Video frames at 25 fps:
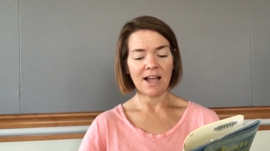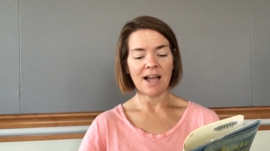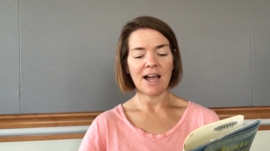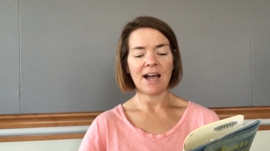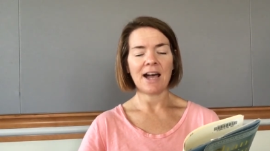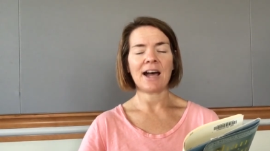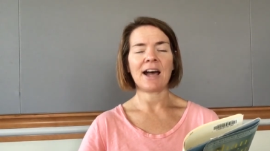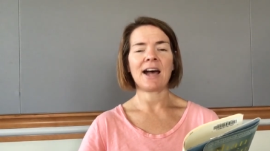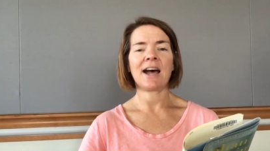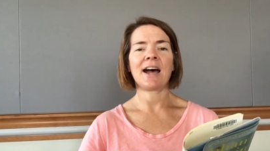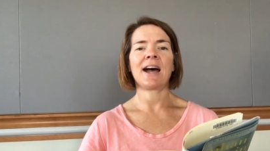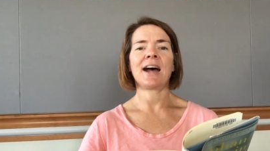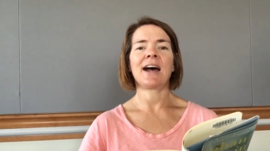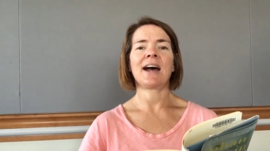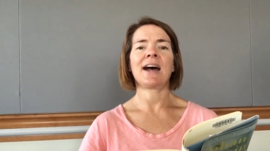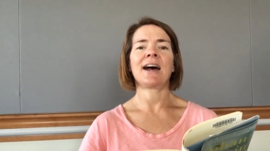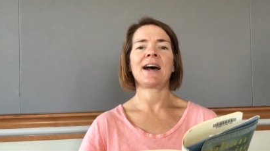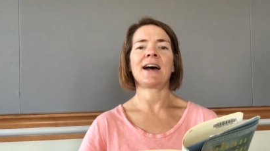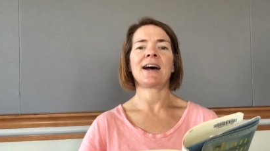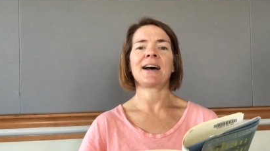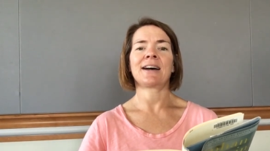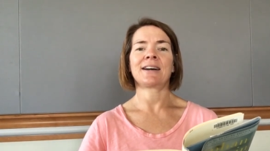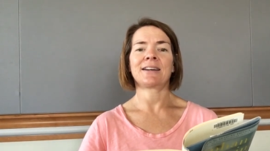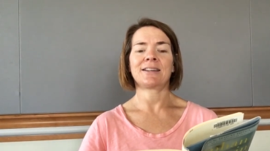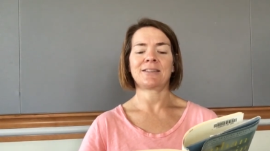
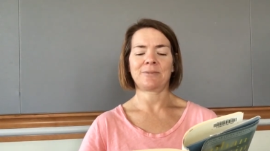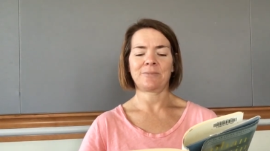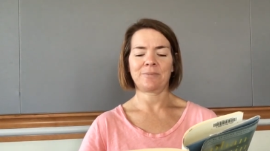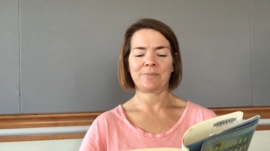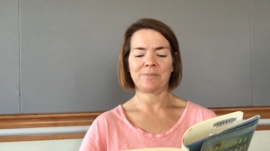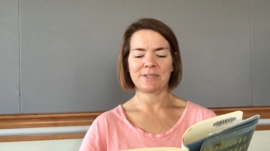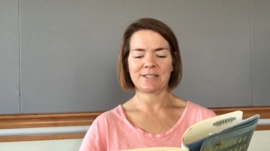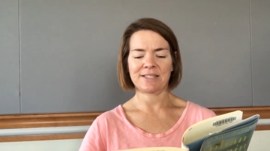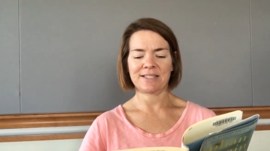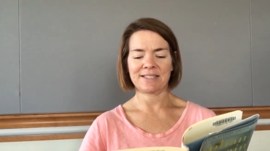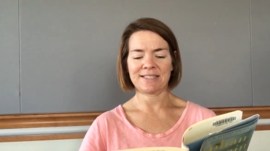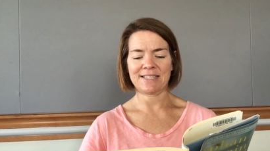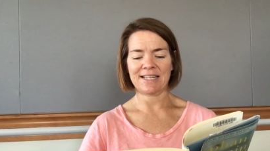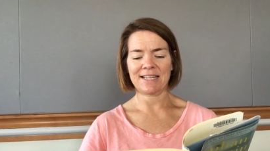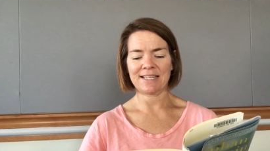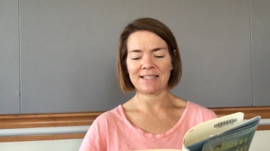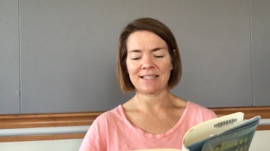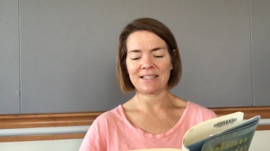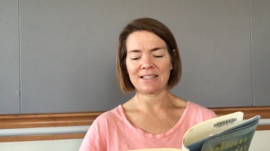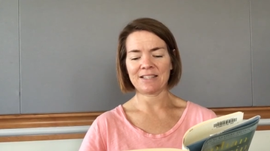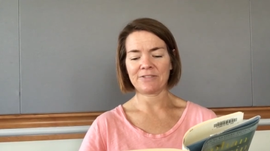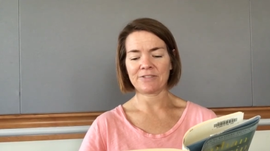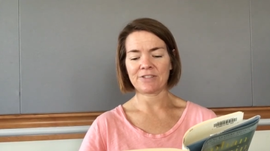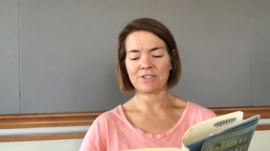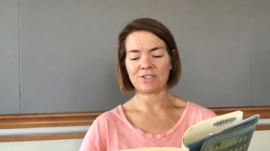Ah, Mrs. Daly
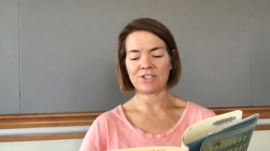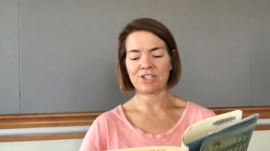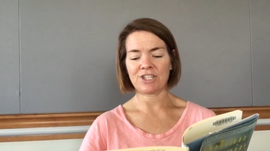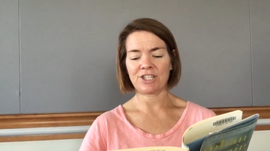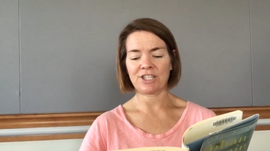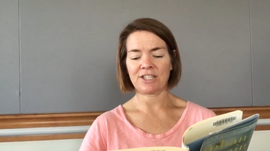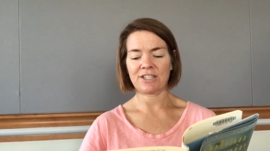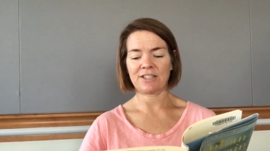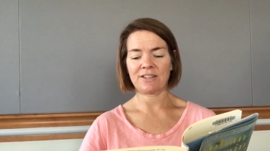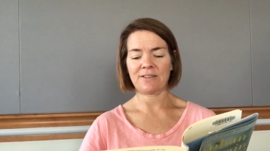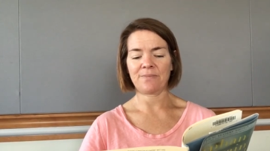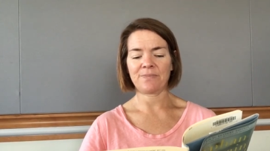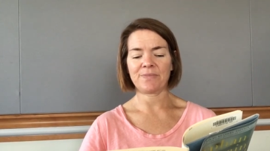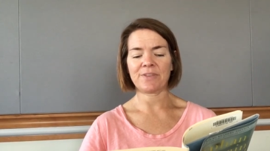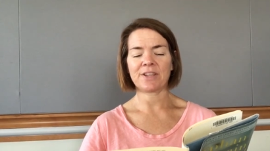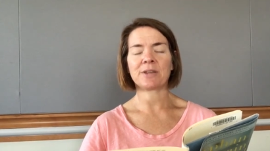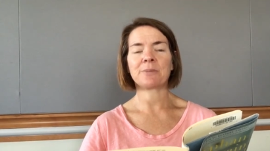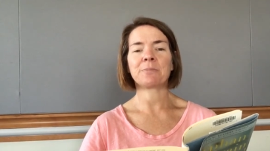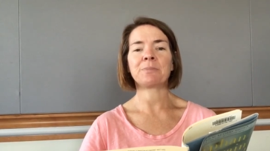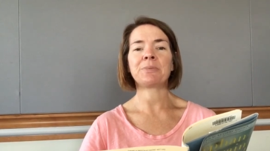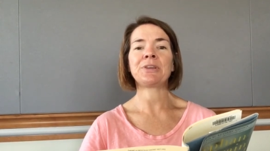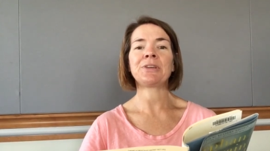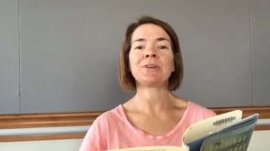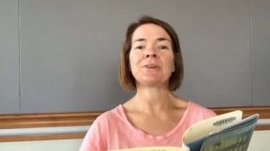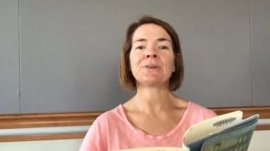lifts her chin. The
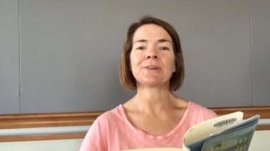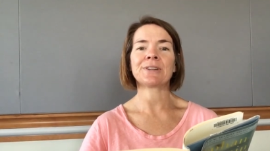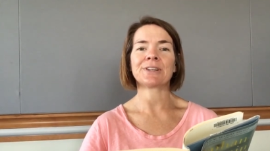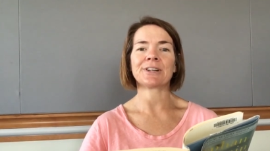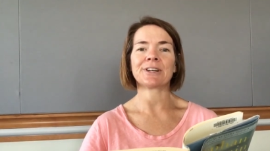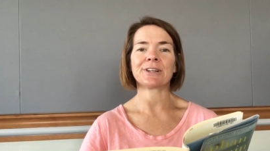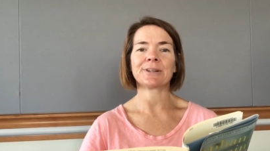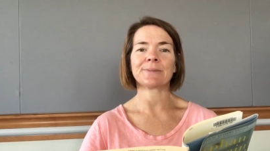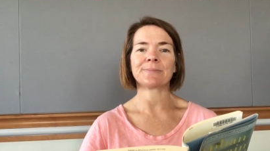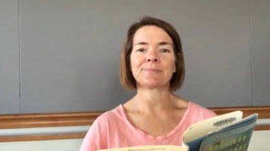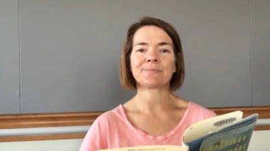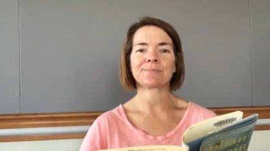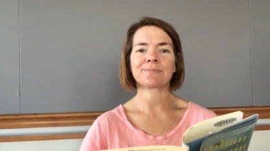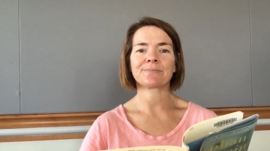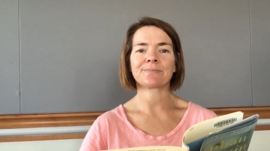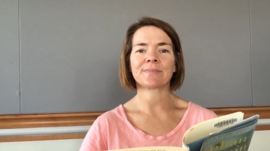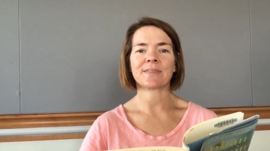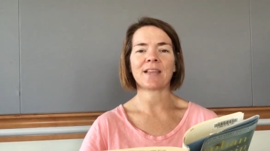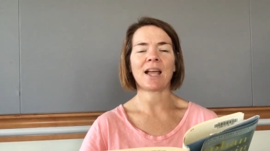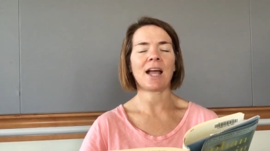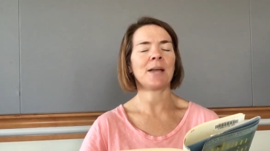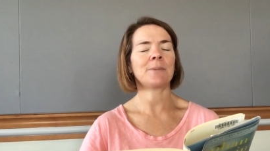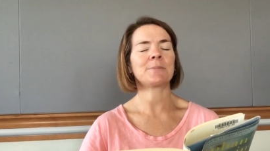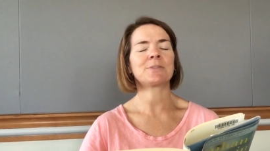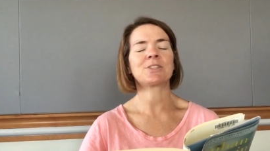computer.
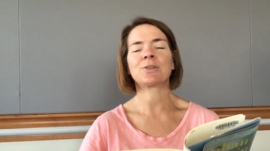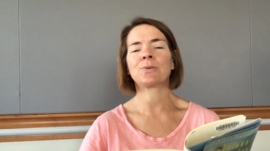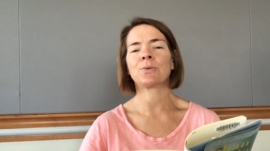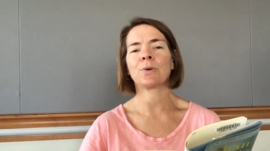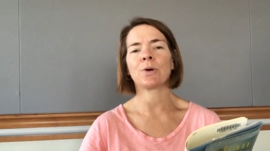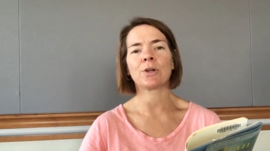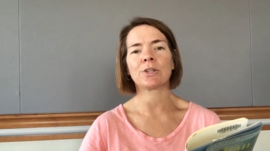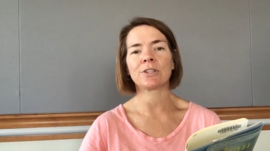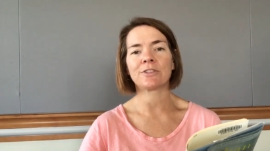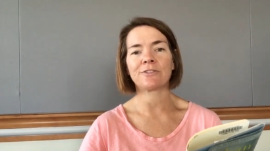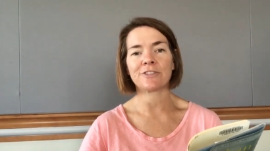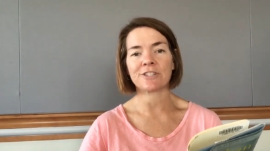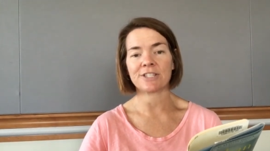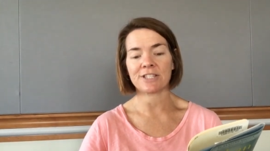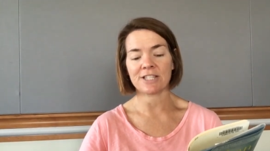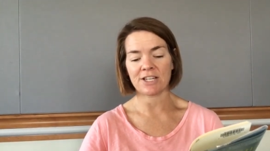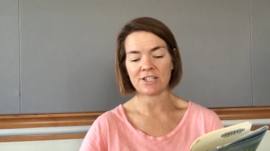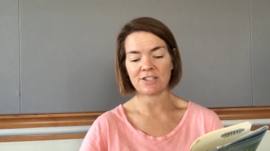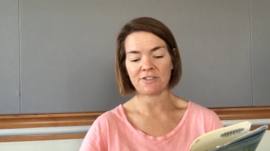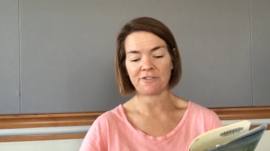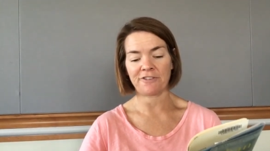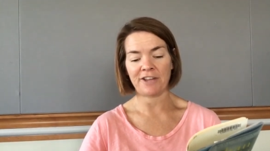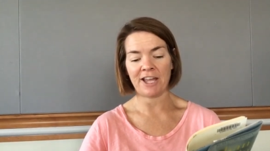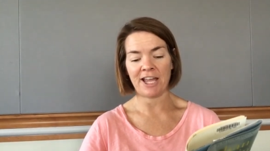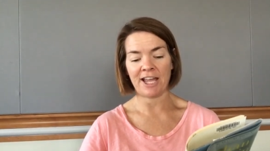I'm too old for
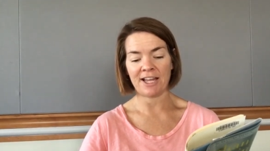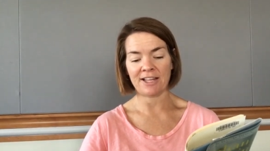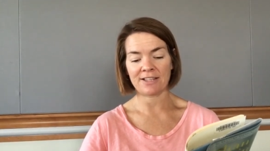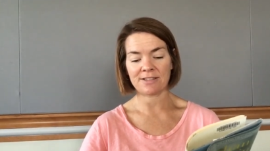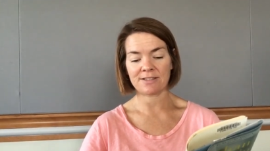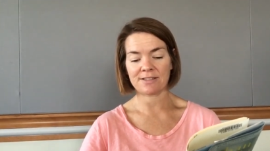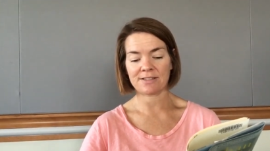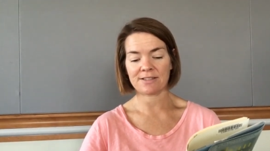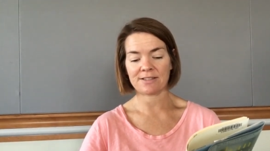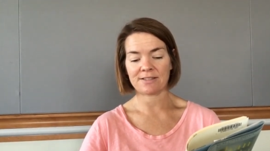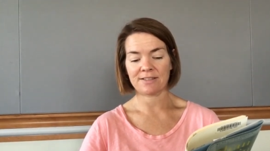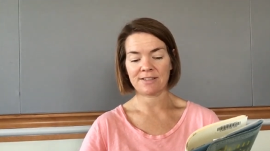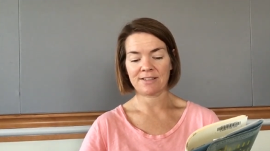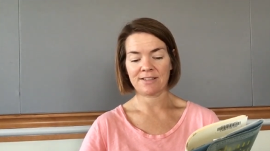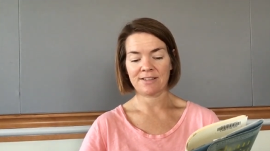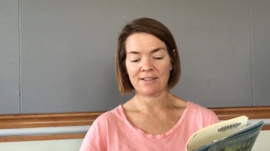such fads.